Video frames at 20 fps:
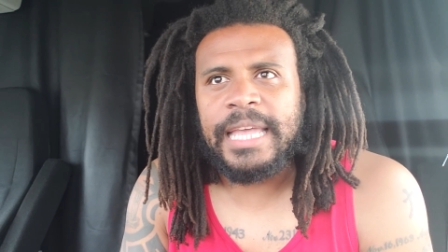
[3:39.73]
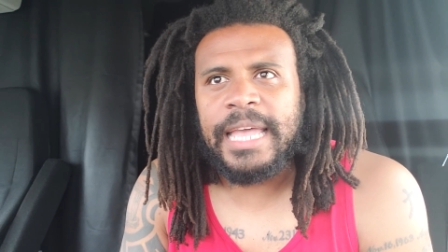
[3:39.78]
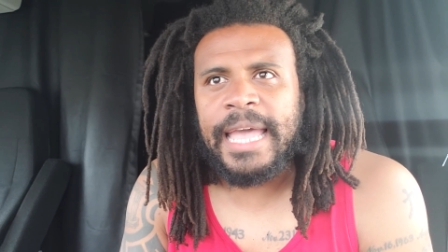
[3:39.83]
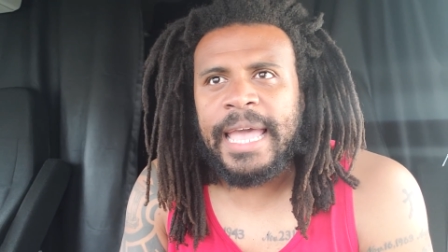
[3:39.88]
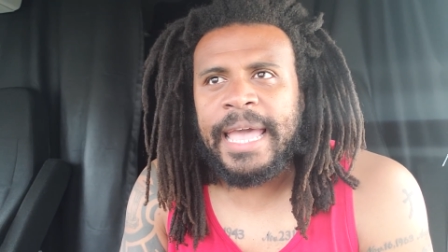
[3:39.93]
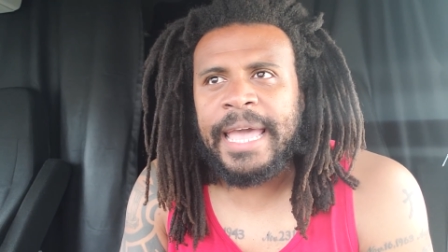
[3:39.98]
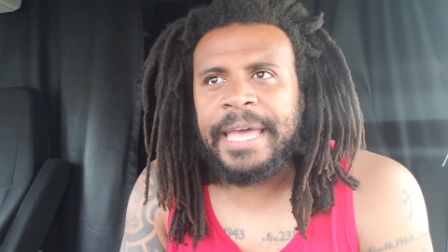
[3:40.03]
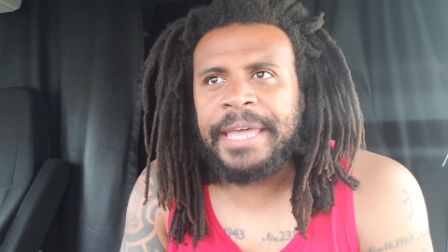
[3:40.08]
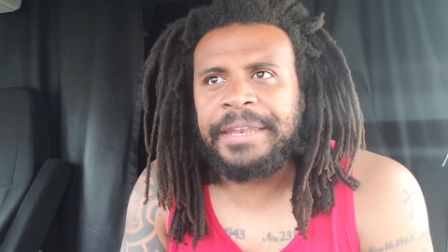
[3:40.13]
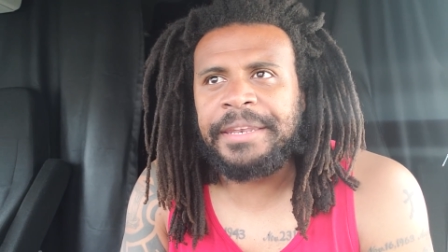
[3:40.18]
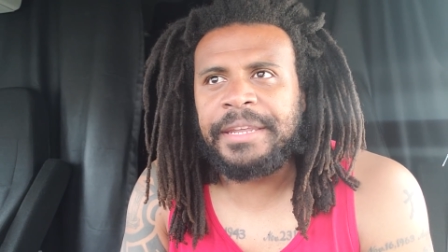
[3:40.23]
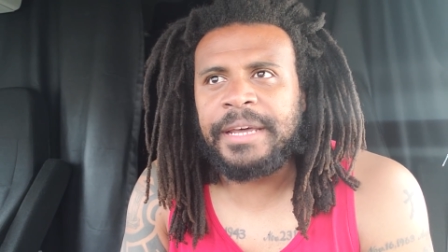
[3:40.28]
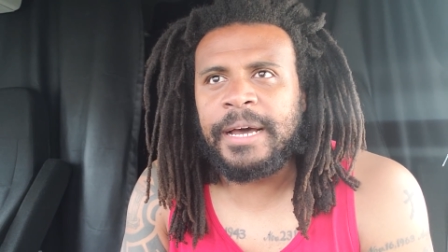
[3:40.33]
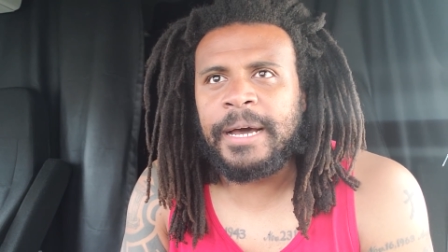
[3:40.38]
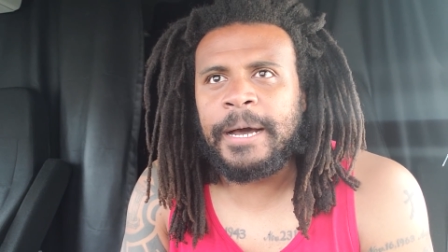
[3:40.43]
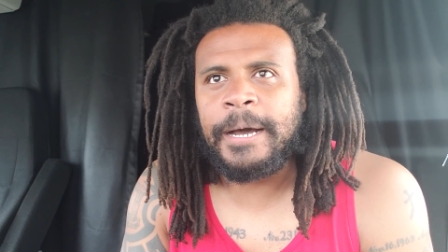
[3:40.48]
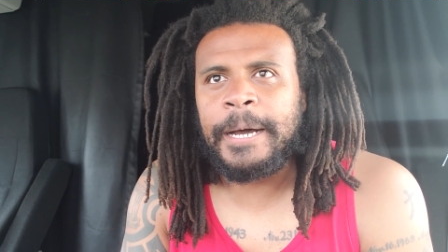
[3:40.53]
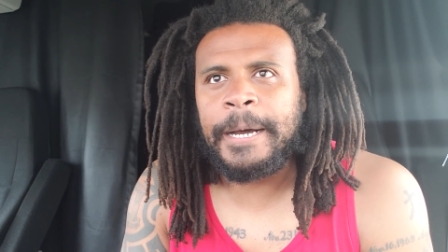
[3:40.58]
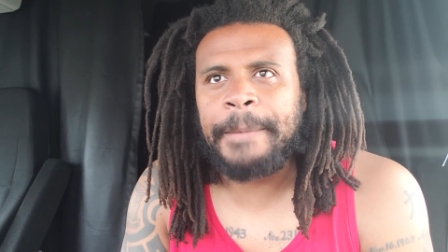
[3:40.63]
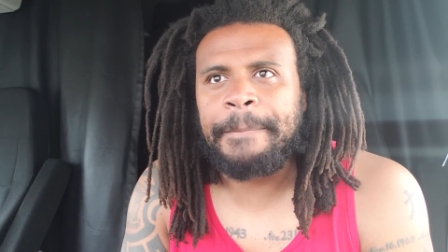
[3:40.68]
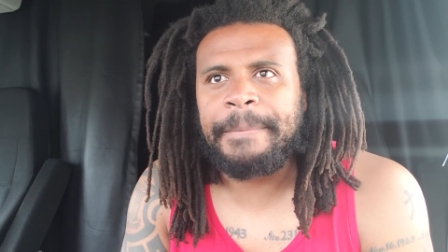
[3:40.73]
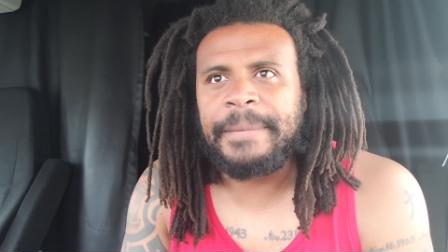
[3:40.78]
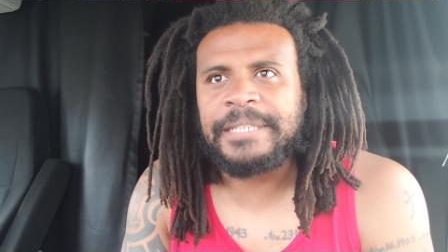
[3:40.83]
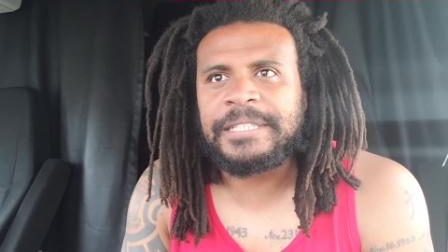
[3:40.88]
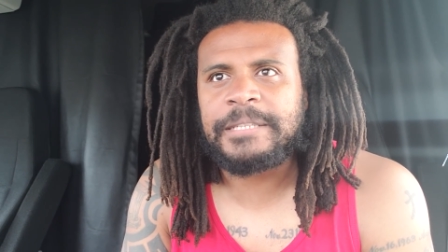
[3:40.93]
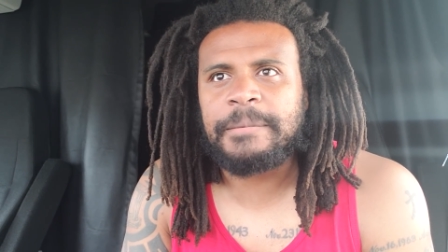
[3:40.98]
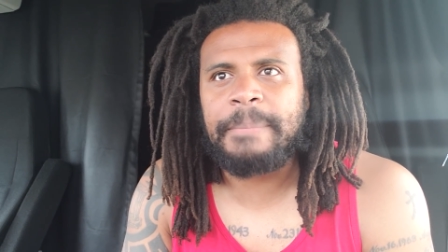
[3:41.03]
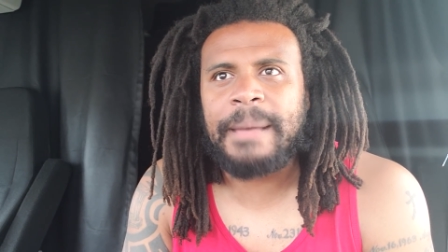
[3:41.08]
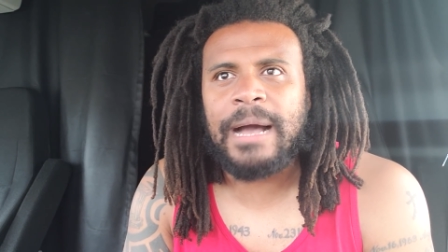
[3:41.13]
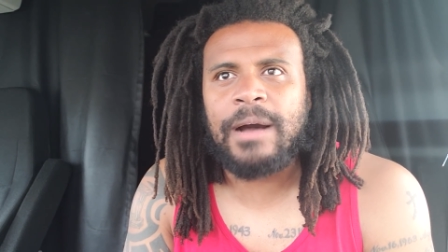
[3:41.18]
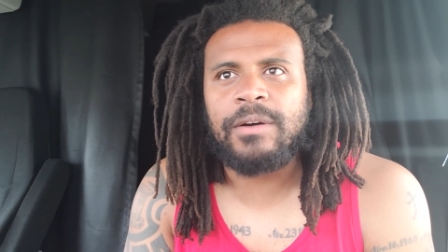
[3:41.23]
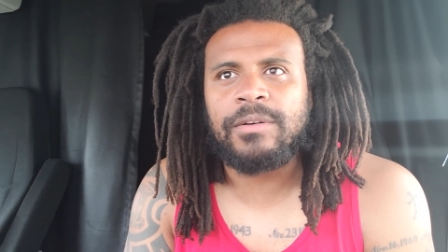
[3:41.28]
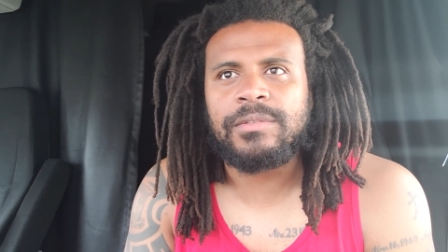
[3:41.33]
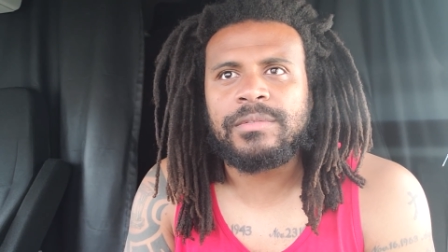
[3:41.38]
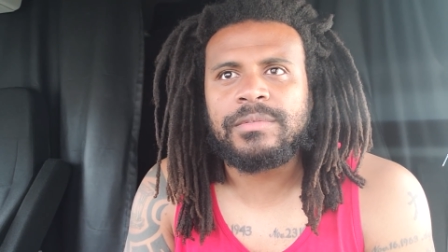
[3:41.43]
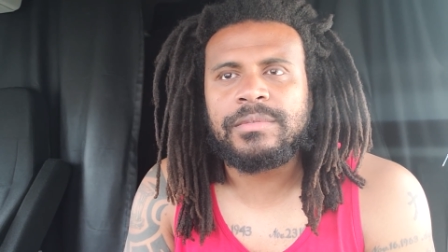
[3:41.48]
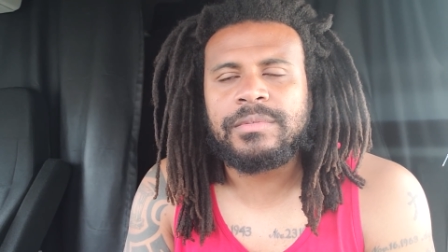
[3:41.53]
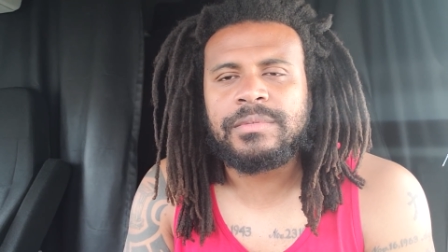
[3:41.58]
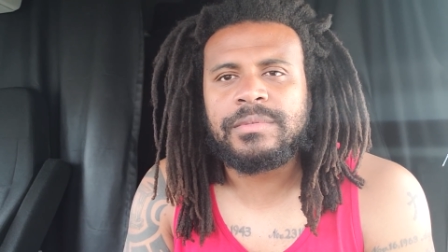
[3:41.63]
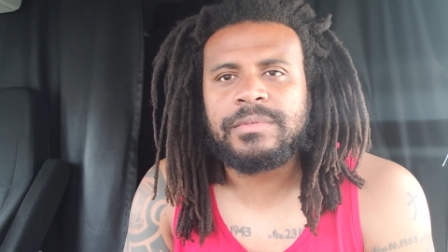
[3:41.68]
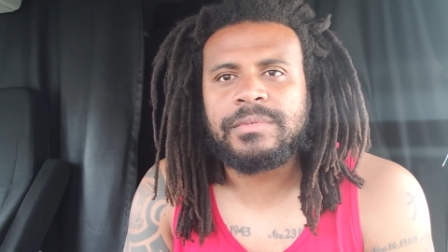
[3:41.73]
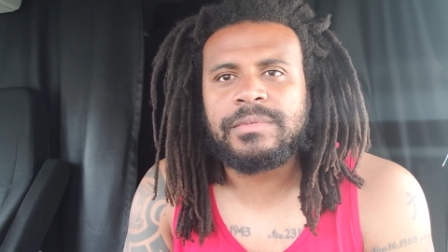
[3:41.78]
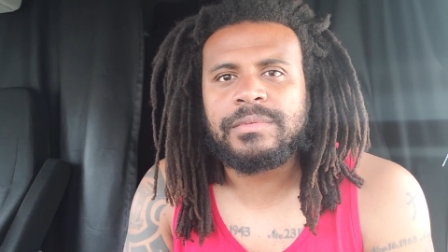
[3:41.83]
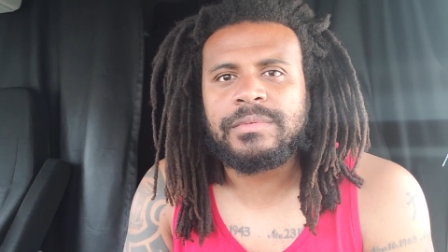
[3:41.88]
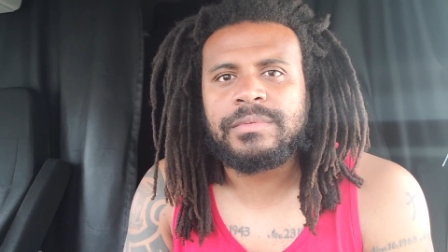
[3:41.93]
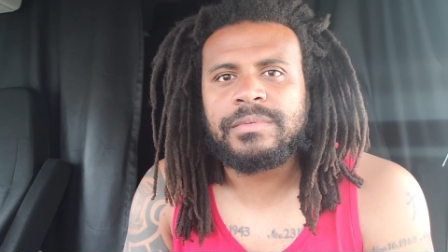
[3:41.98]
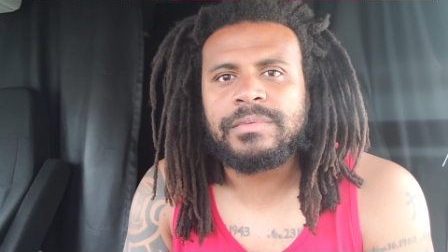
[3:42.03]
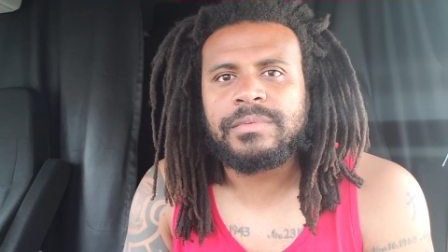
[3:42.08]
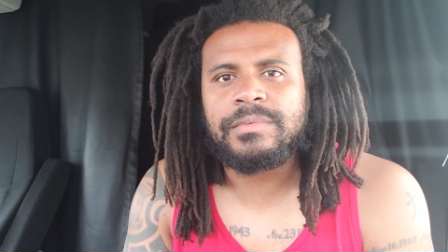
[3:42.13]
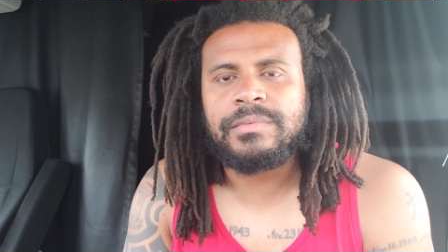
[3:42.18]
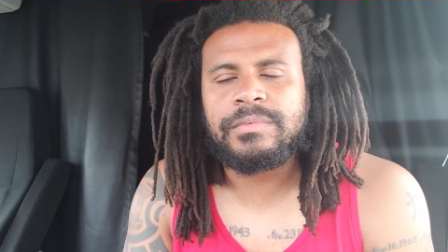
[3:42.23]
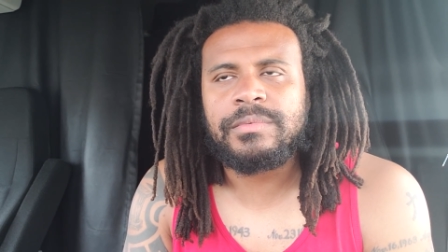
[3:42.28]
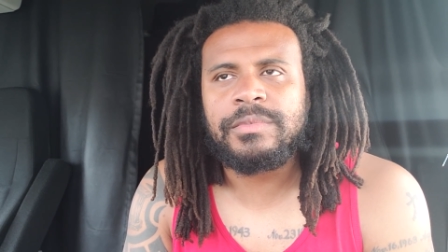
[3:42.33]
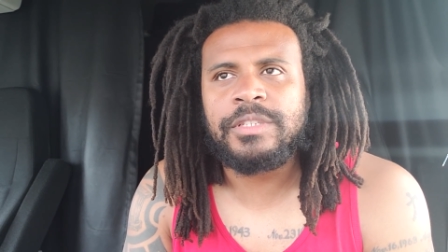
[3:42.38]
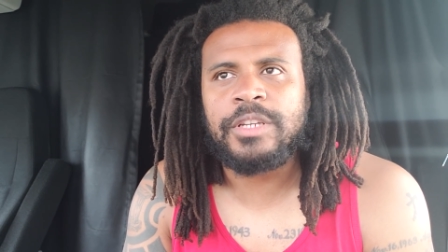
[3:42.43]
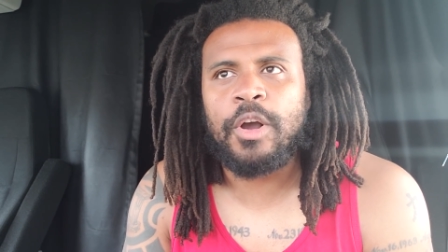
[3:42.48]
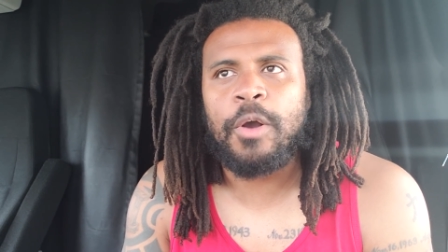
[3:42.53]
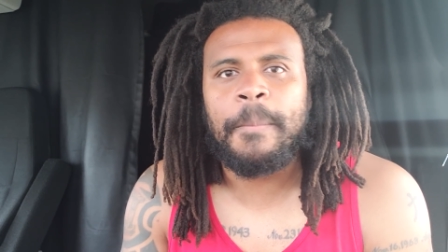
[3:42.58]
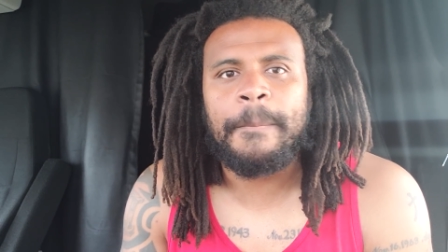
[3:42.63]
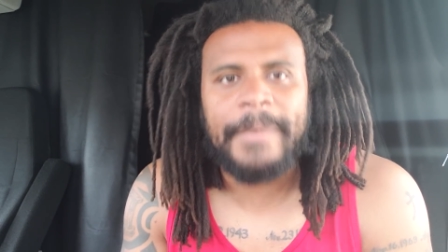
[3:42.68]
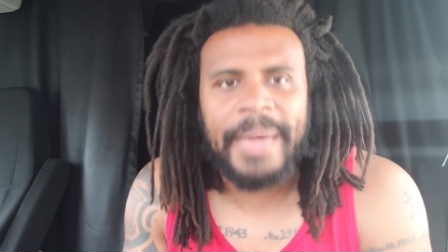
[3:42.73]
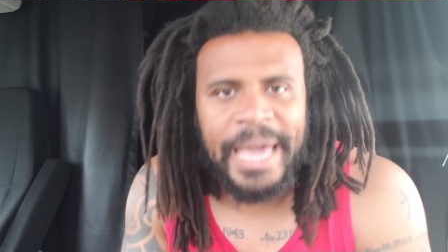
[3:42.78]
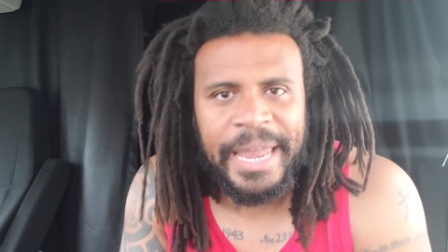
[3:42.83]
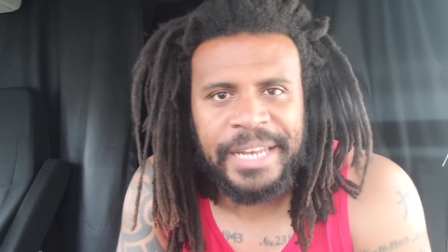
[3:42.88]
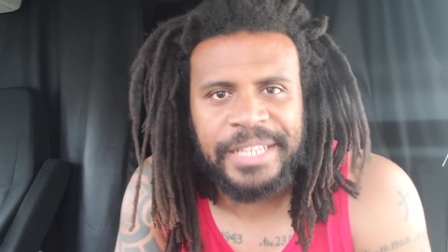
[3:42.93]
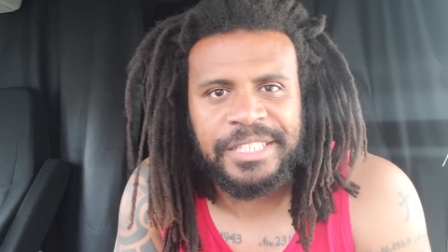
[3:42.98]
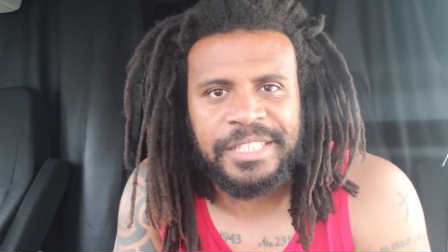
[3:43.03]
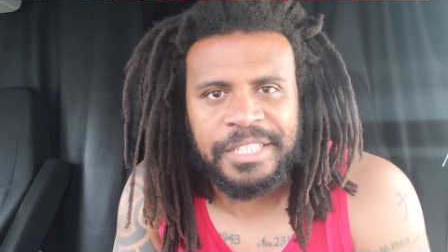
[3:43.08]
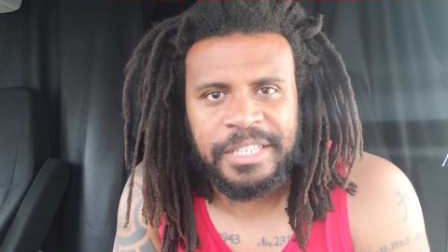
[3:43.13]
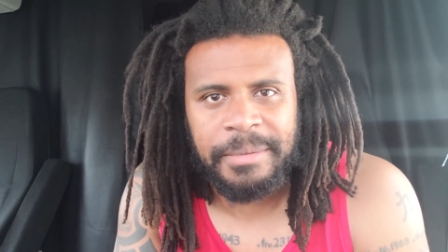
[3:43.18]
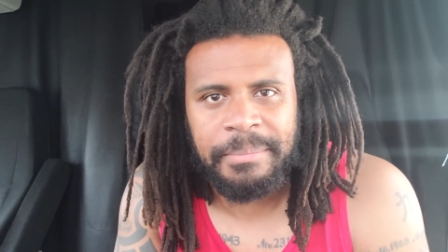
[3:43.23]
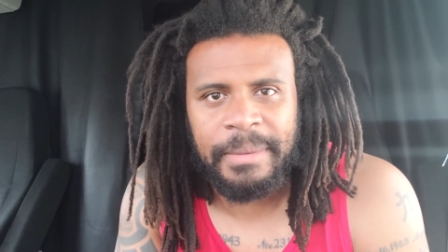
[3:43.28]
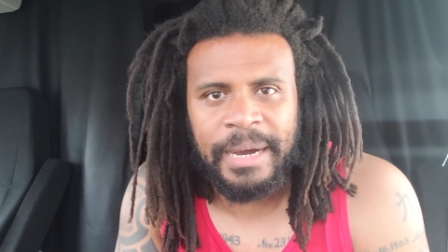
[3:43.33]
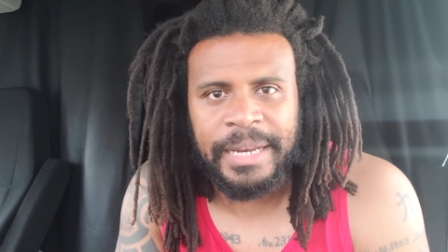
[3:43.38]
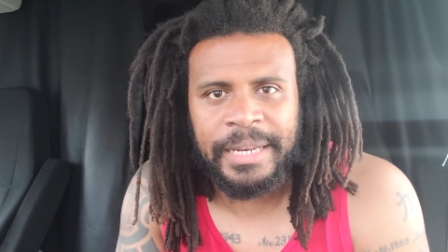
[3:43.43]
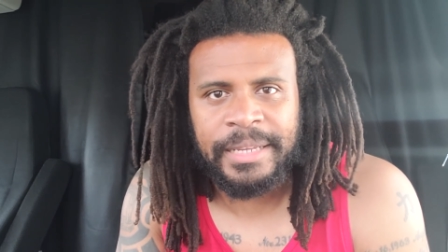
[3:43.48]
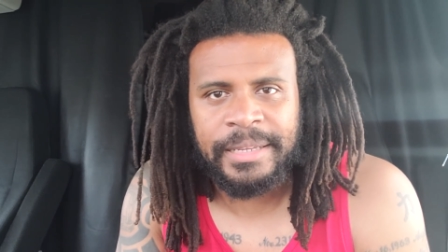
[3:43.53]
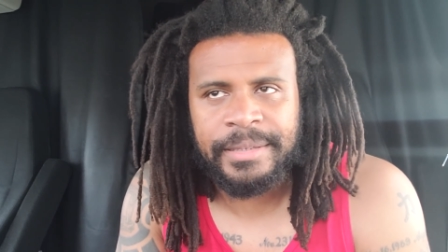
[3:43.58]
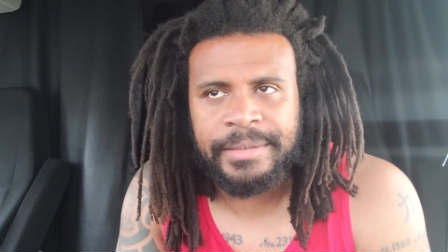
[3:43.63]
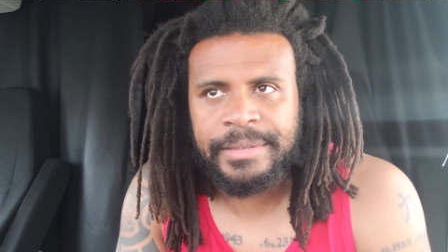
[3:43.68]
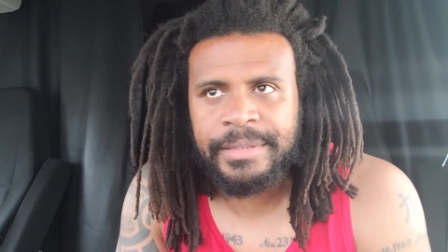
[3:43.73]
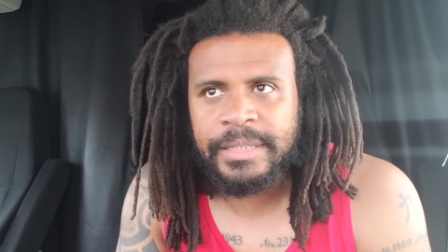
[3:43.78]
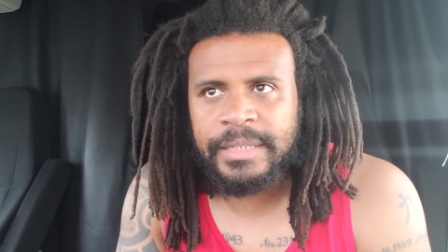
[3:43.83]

and um, it's about you know managing your money.